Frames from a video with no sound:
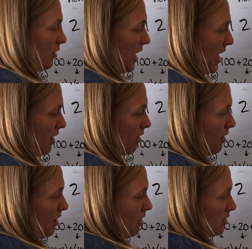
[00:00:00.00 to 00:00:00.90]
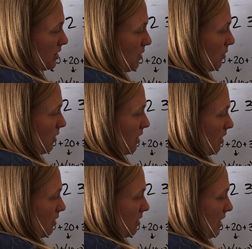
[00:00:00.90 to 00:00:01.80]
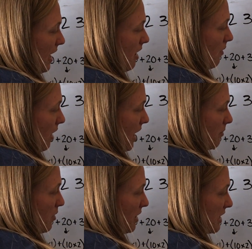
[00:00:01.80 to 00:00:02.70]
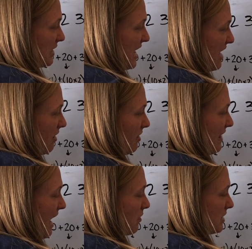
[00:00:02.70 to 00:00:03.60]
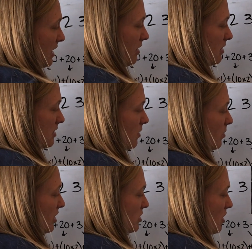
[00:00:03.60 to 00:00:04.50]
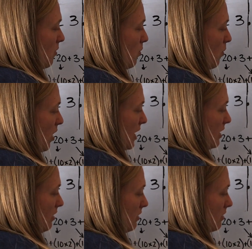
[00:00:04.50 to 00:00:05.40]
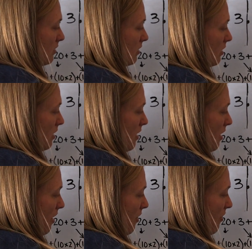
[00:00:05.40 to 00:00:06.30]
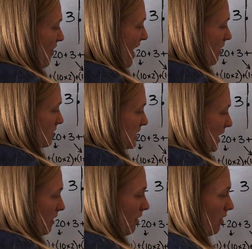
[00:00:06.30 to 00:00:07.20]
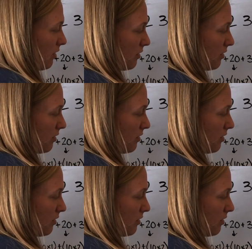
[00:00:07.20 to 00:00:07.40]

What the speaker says: Okay, so now I'm going to take thousandths. So I'm going to show 1/1000th